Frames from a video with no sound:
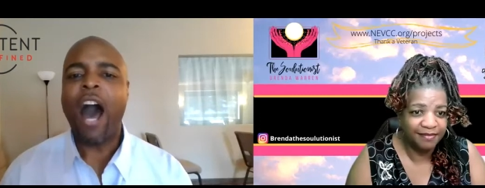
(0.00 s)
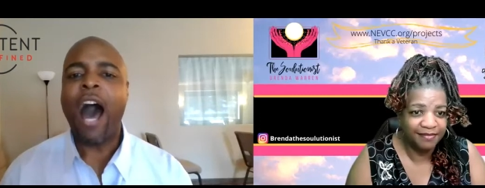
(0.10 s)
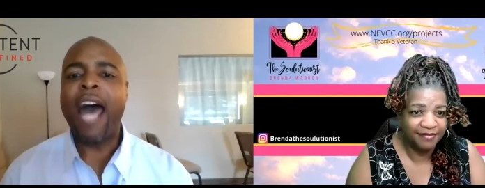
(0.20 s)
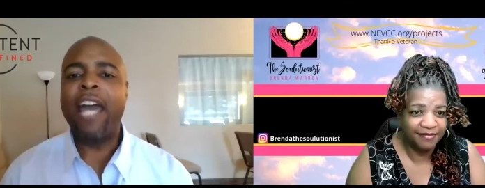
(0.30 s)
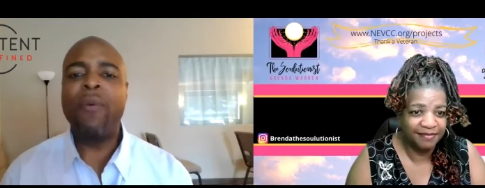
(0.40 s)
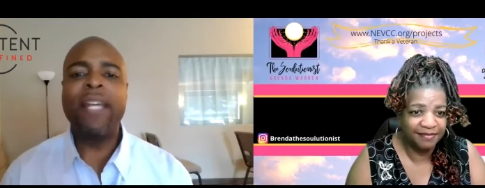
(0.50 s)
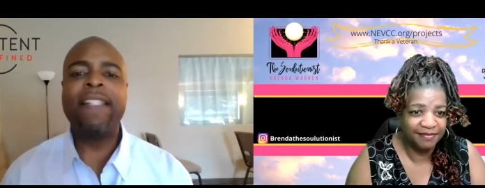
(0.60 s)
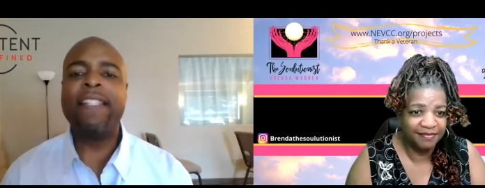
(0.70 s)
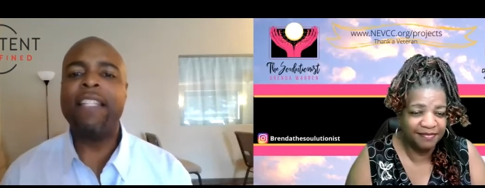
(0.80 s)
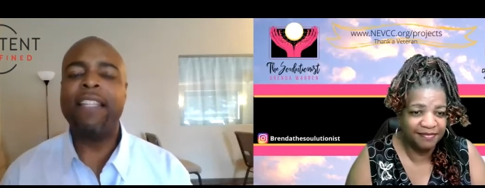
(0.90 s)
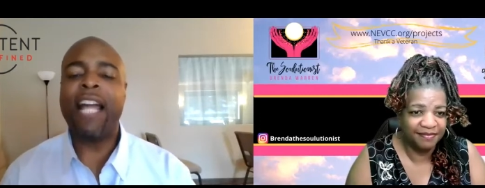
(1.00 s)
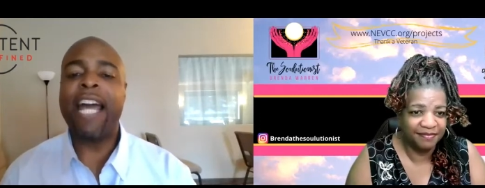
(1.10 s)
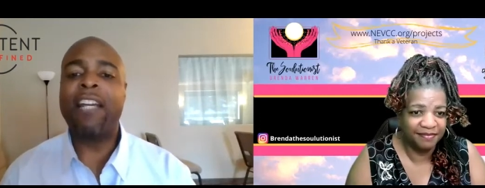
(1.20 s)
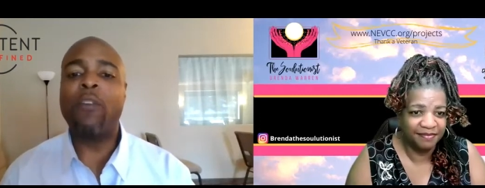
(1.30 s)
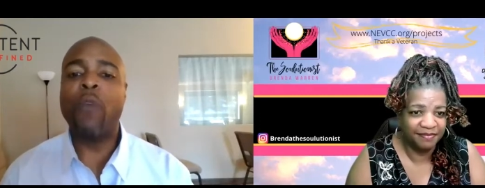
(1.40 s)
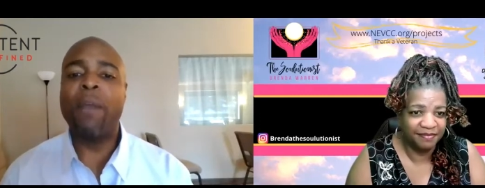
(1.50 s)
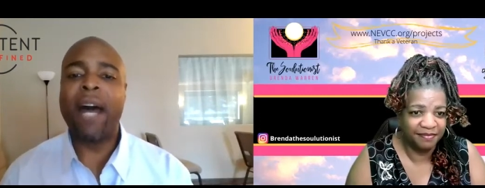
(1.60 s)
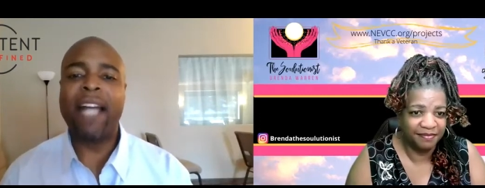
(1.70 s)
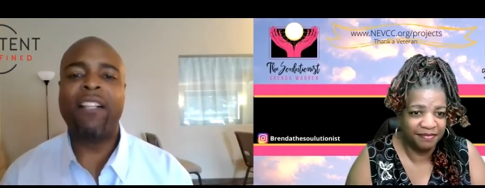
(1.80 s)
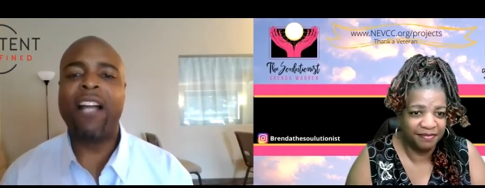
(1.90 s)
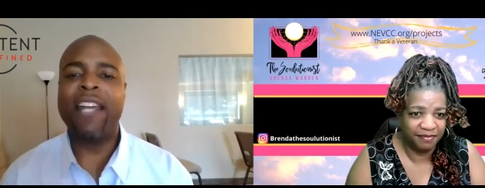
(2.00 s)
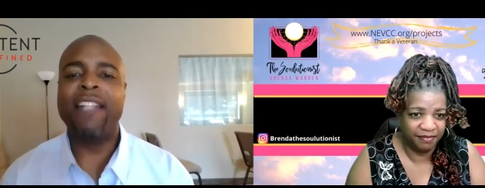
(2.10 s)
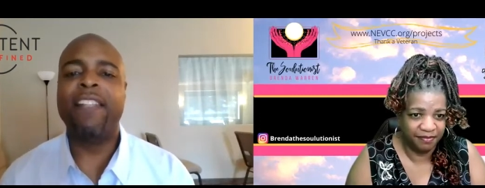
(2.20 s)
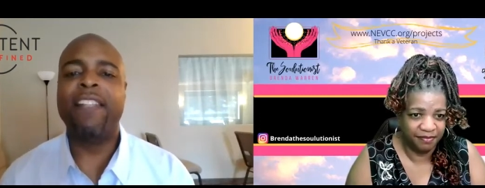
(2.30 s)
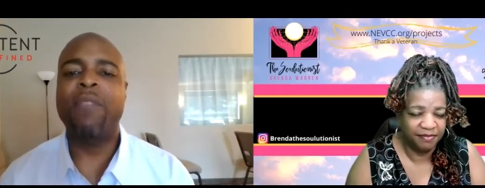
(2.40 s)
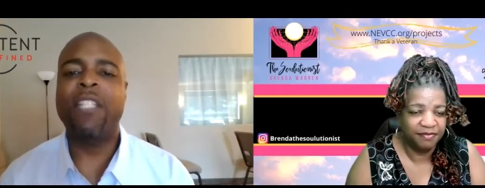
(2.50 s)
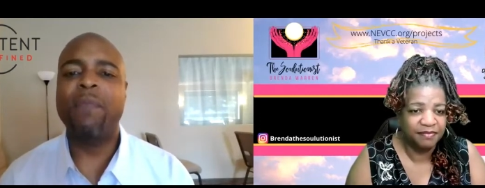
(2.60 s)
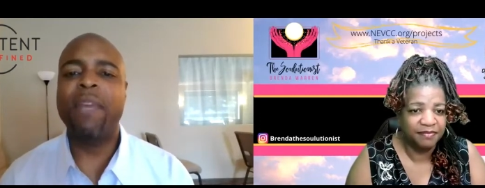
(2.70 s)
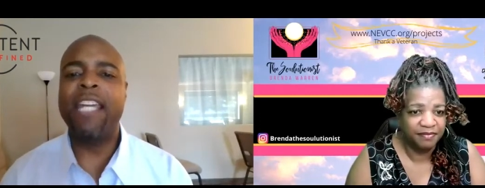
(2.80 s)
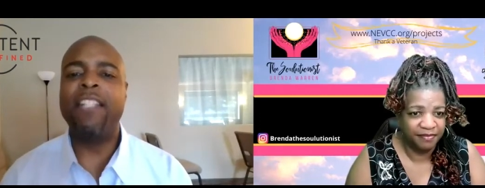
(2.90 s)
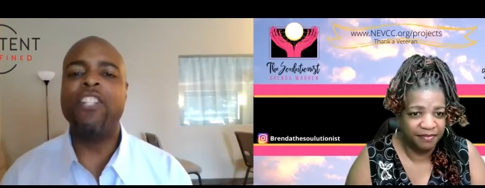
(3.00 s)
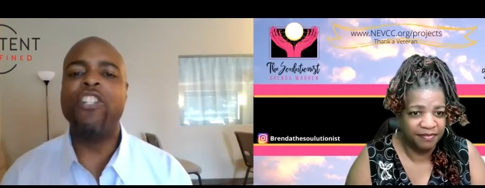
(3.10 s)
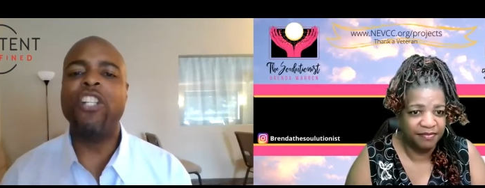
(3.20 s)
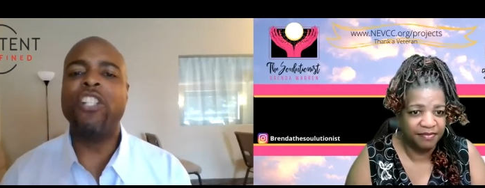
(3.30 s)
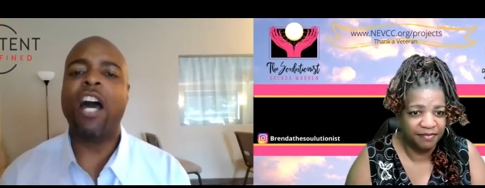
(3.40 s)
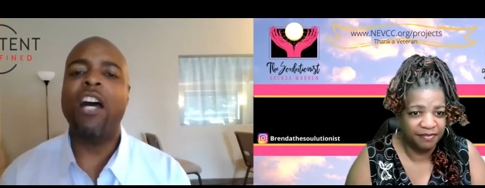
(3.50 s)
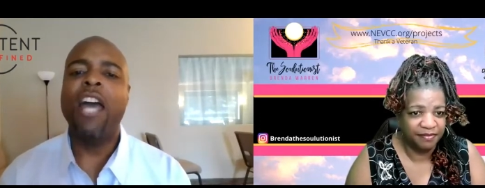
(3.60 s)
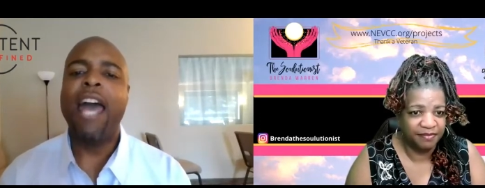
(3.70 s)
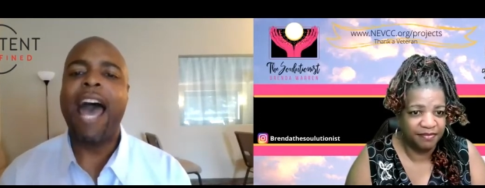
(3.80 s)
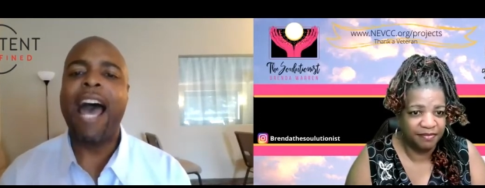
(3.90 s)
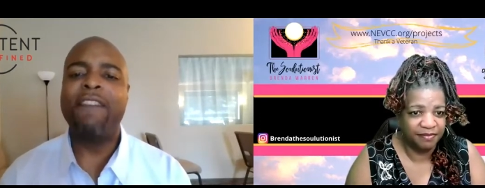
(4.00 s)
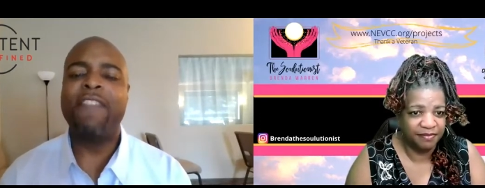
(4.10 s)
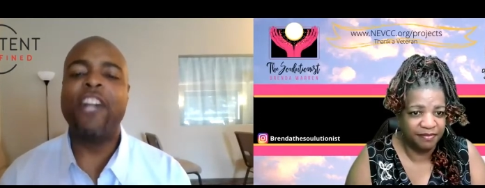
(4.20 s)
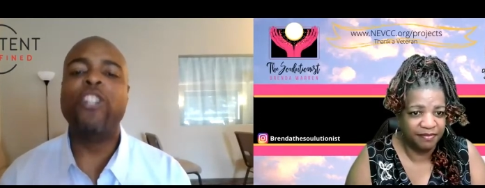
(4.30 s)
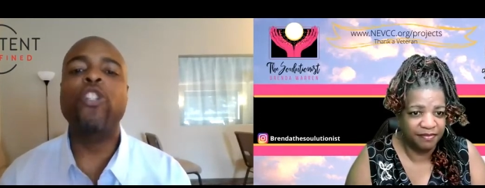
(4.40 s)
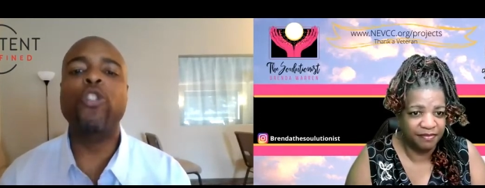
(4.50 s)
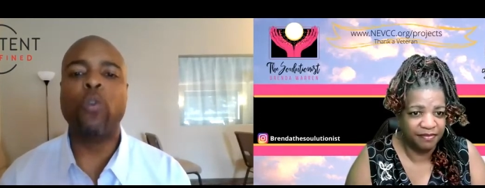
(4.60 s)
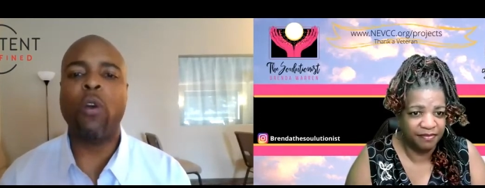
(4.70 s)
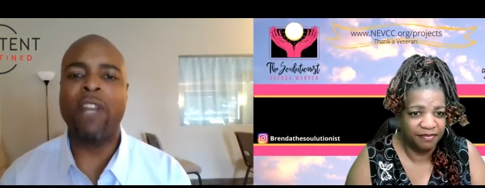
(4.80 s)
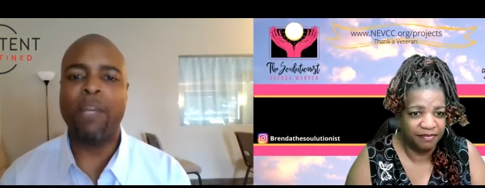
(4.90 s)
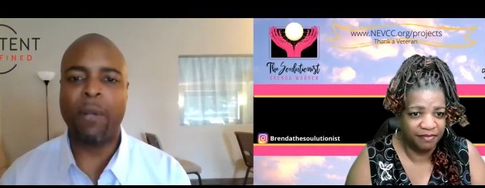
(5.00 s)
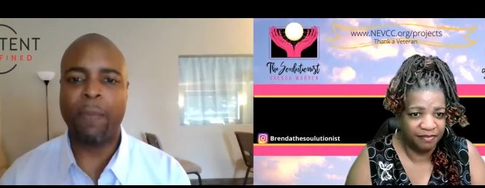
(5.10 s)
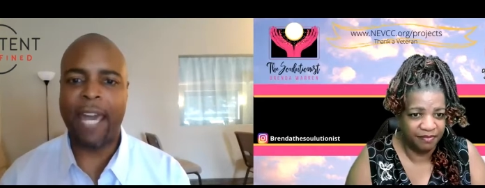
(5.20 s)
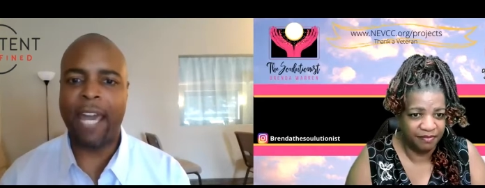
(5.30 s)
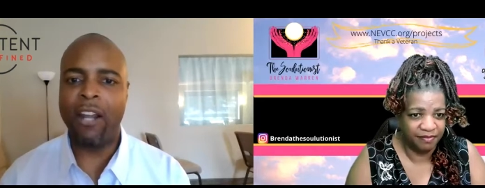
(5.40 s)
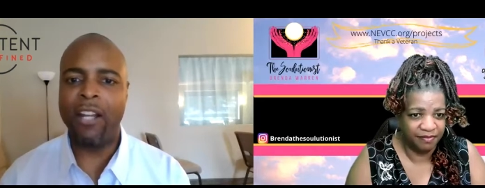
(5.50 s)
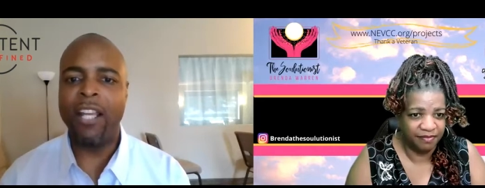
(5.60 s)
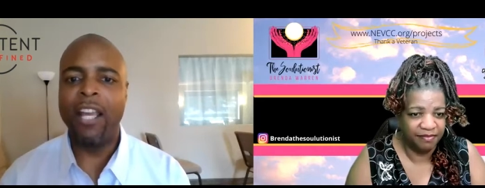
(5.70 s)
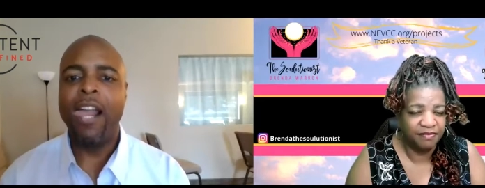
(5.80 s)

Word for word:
Speaker 1: I always like when my clients come to me to just have their story prepared.